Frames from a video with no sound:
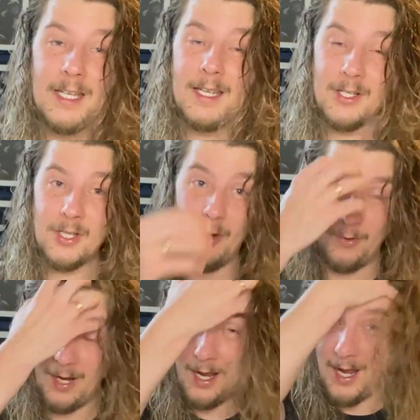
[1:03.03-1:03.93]
it. So
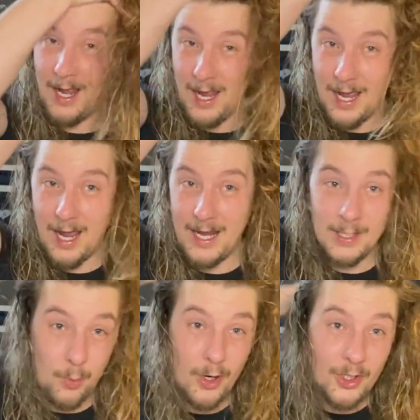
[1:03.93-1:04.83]
it's
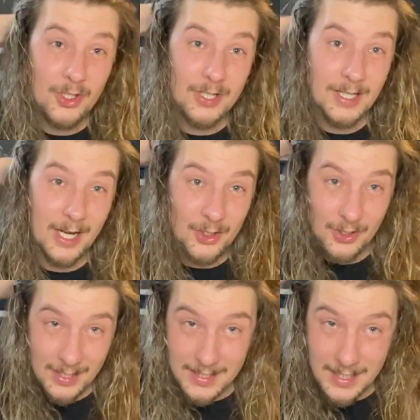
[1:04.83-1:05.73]
washed, as you
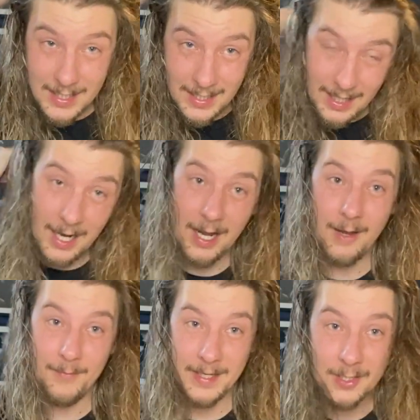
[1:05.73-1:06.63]
can see.
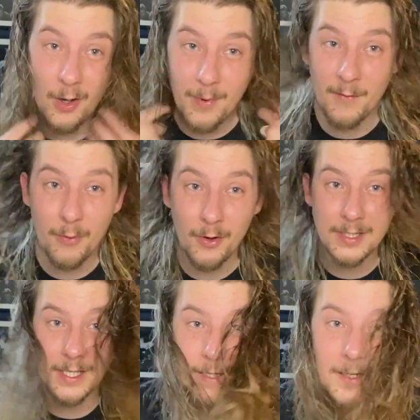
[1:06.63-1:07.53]
It's got a bit of product
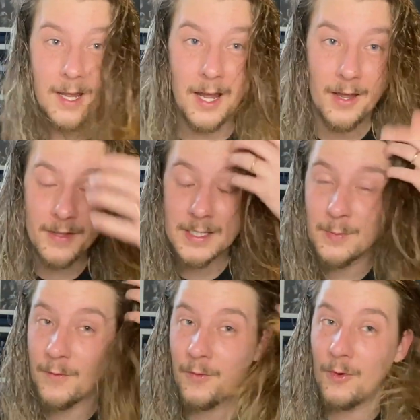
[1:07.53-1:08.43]
in. This is
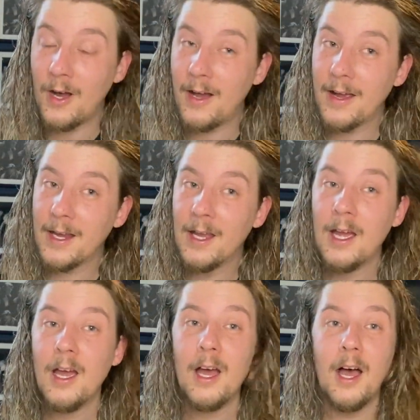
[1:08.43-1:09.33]
before I
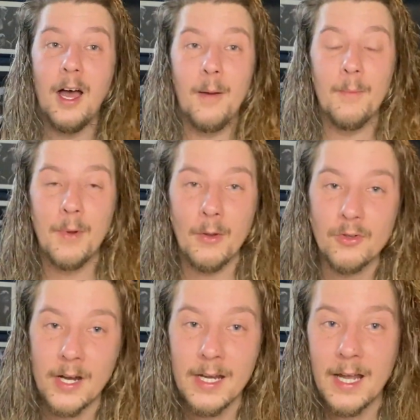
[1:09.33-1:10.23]
blow
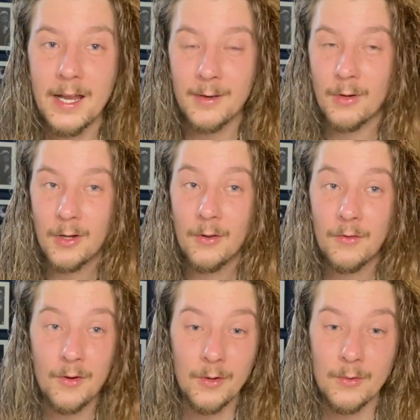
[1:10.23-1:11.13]
dry it, and I'm going to go
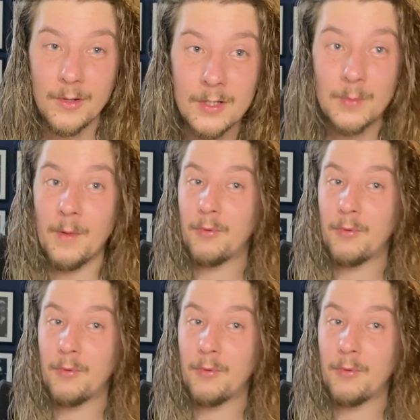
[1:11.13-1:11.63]
through some of the